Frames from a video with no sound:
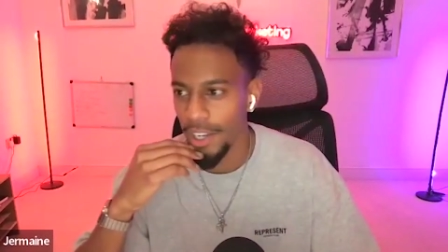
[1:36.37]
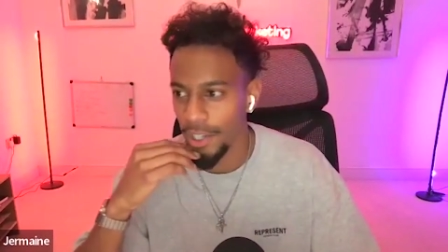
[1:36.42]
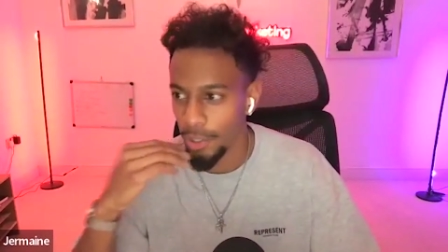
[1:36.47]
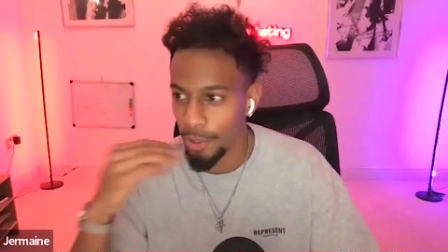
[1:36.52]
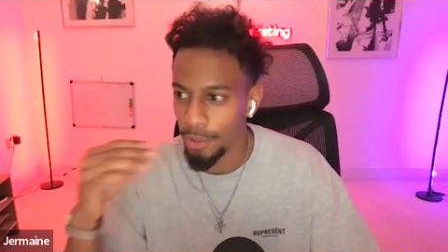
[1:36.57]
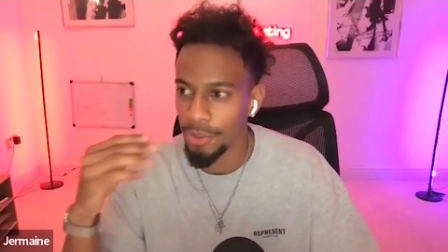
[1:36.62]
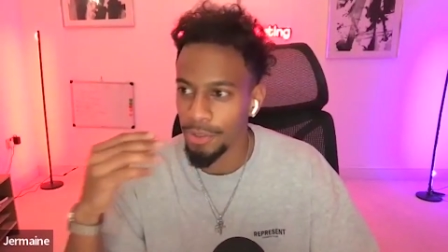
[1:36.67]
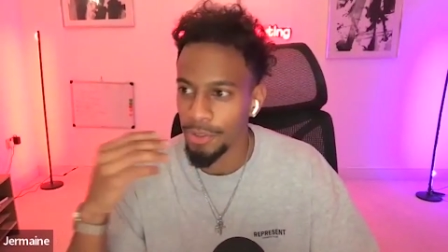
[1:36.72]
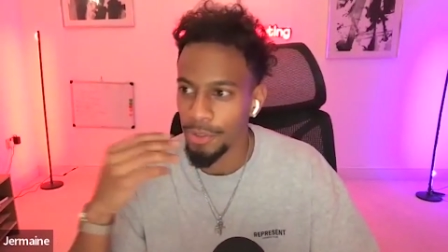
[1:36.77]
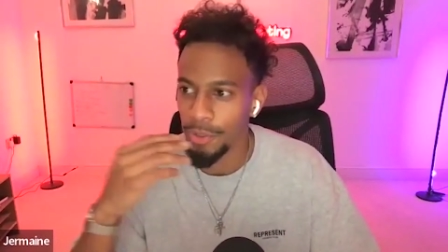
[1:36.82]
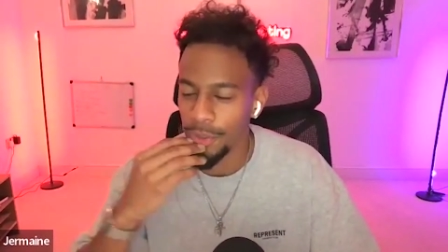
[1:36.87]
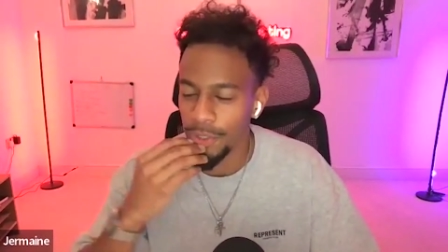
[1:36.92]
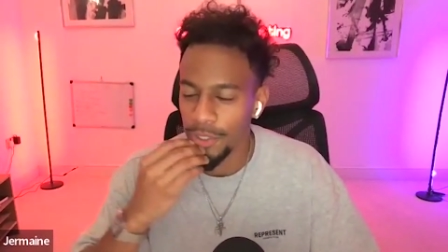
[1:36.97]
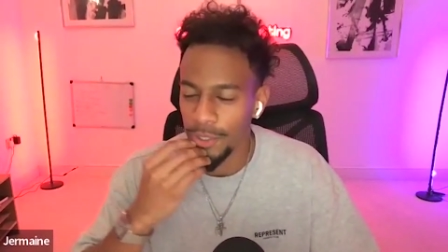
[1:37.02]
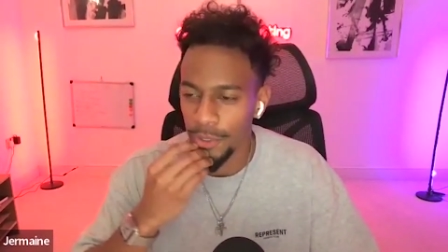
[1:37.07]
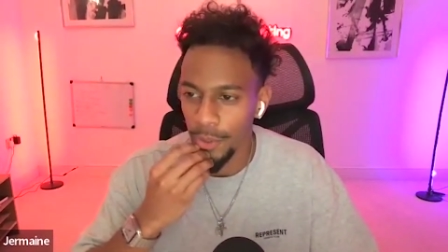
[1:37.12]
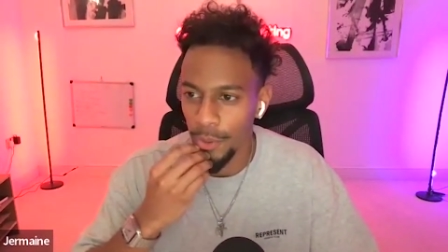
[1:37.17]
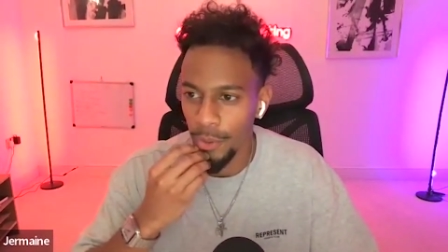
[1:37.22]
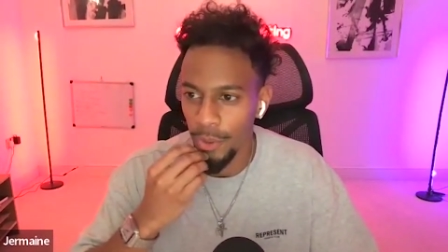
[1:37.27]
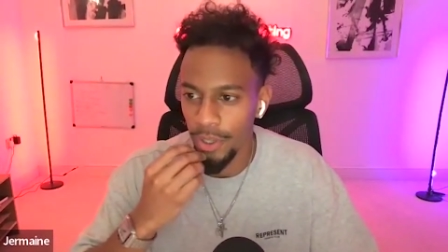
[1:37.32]
Long story
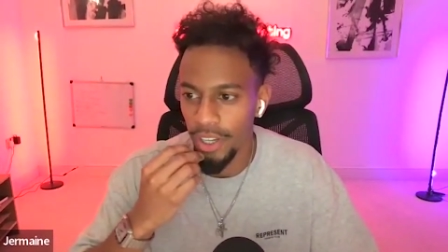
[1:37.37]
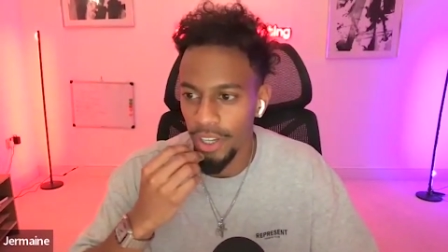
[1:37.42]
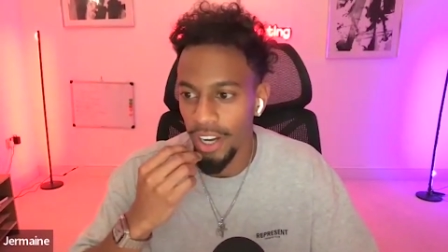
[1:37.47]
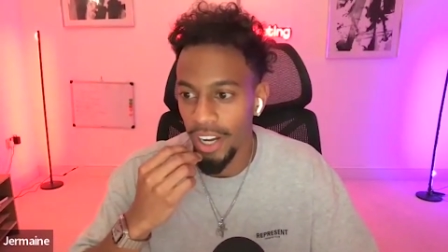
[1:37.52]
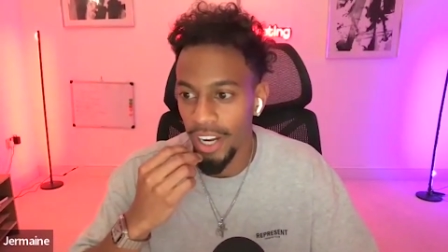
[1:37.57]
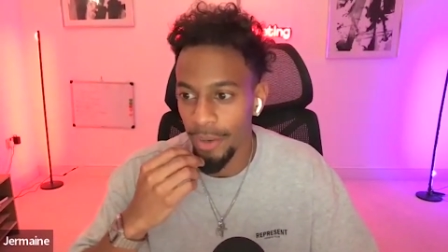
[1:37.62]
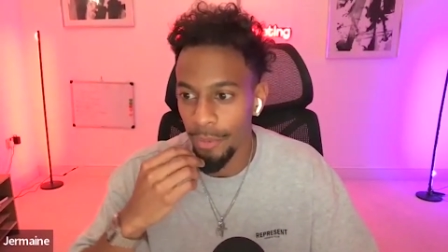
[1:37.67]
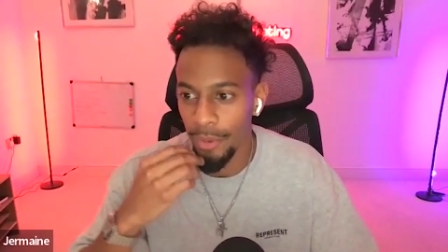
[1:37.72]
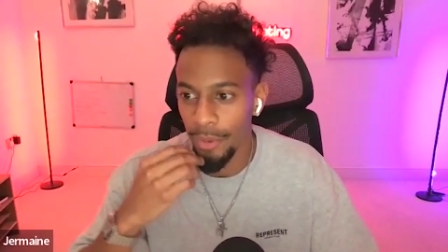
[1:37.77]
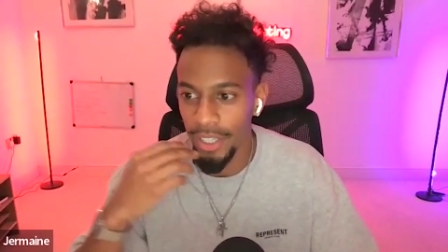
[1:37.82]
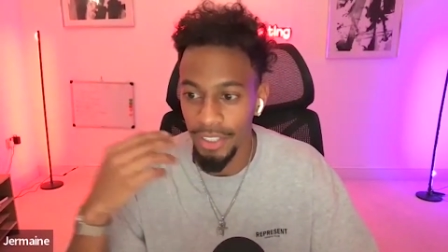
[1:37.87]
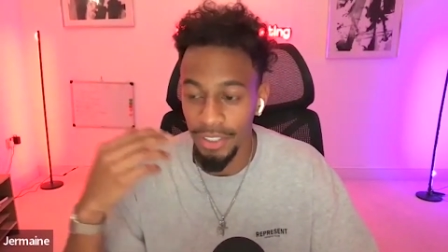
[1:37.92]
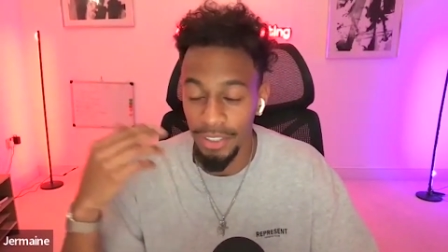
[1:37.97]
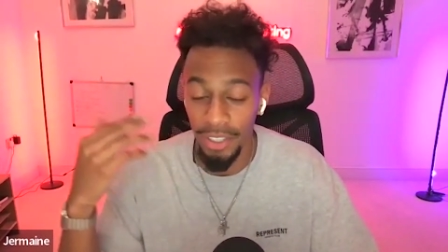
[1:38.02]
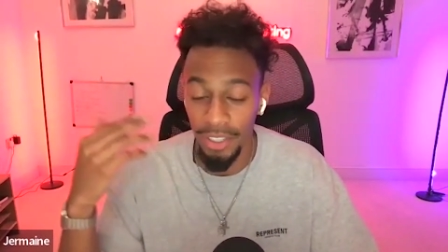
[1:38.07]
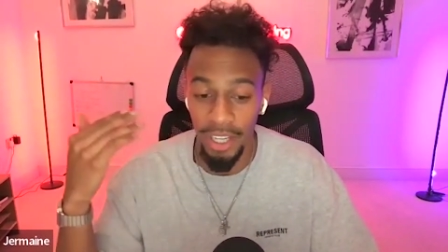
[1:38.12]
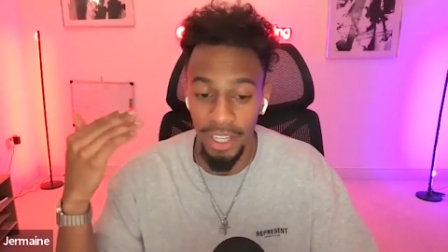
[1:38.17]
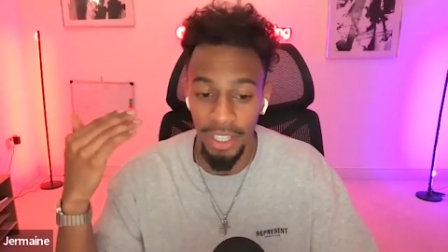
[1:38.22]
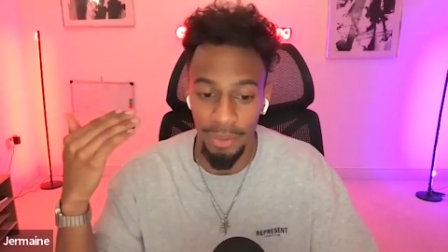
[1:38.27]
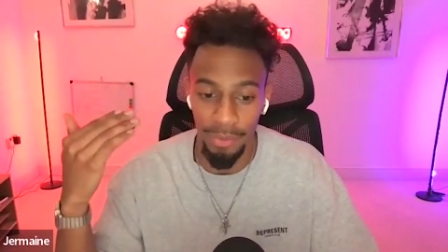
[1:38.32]
short, I went
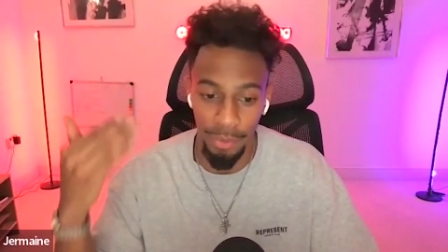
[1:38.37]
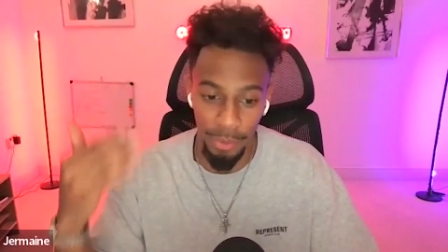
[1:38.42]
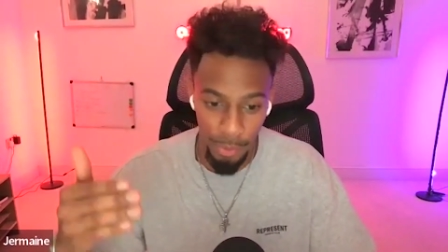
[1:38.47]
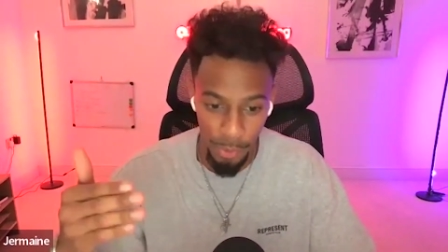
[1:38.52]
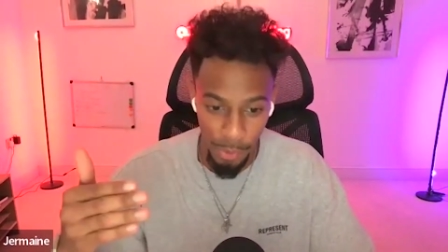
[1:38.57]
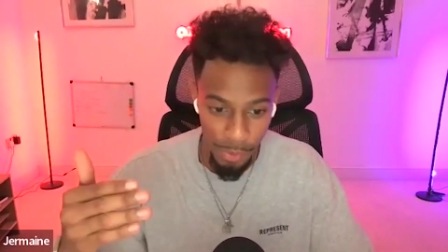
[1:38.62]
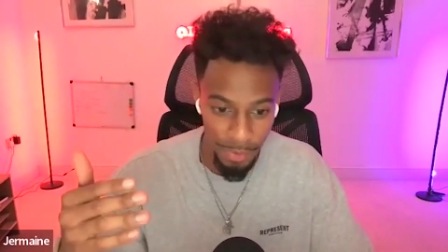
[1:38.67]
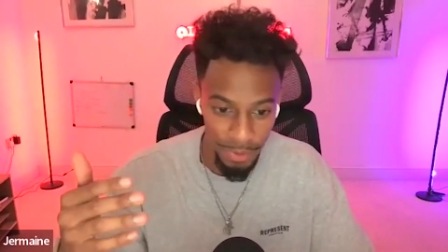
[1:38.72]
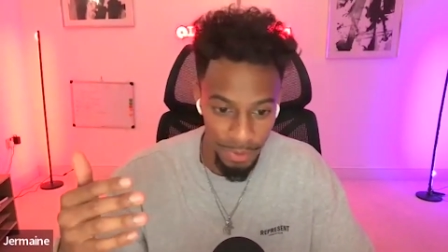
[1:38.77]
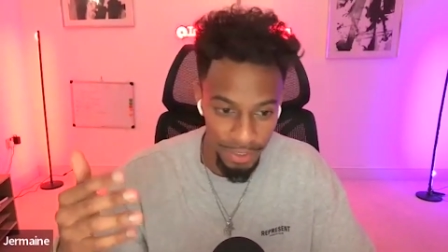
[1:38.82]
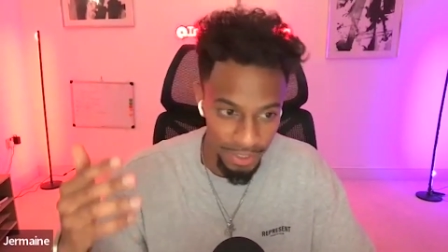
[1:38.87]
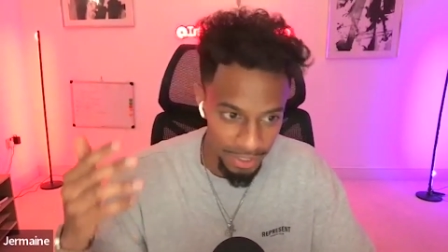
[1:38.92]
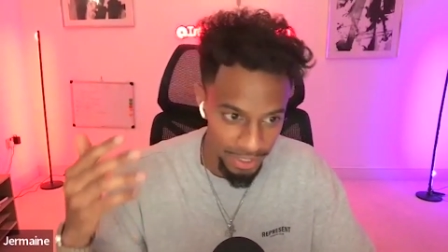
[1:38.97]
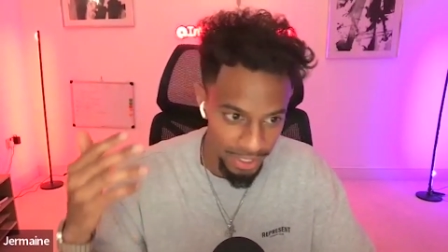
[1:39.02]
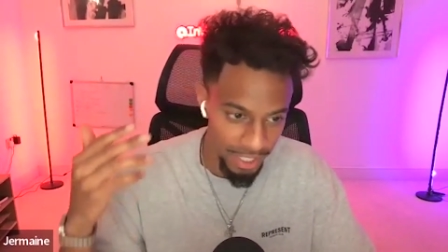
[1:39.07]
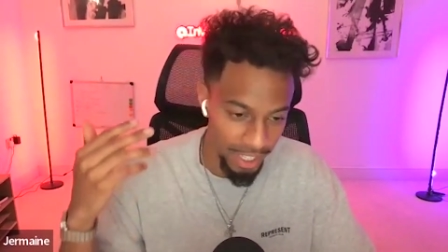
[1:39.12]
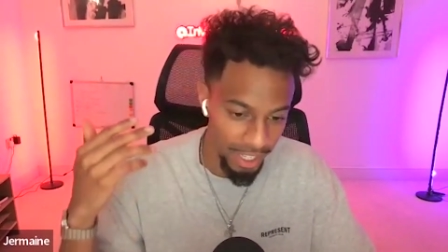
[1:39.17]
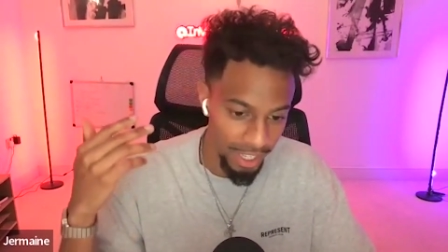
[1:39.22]
into like recruitment,